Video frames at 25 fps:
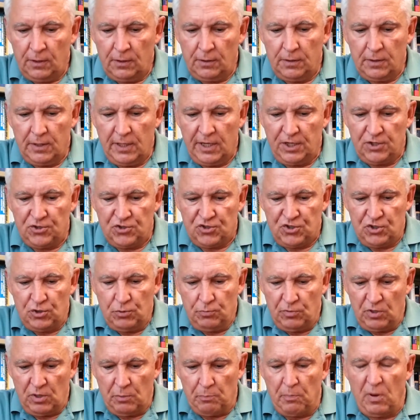They
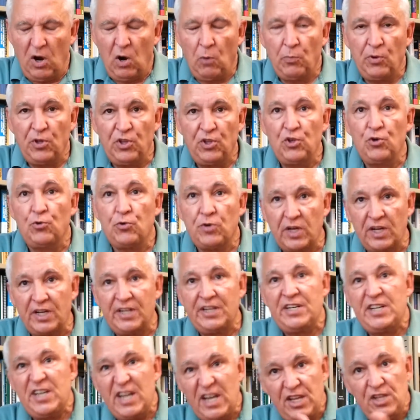assume the moment you
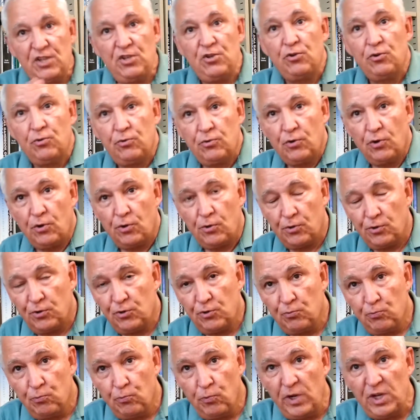continued or
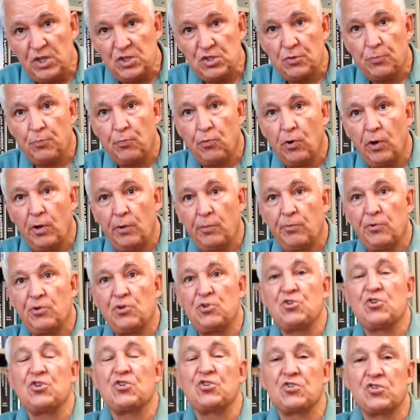you reach a point where
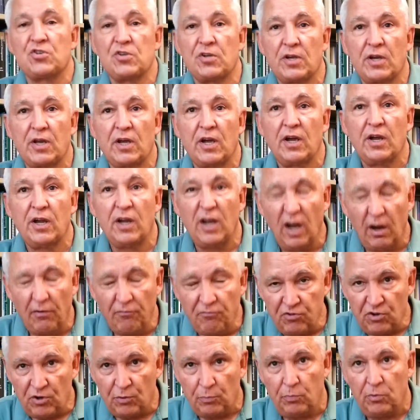you're just
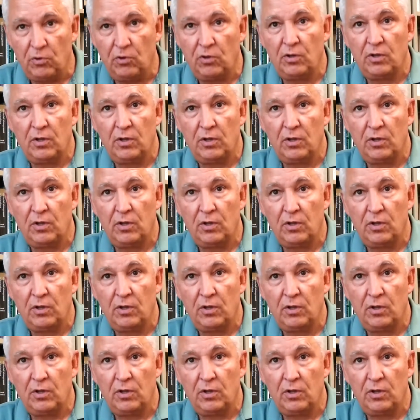comfortable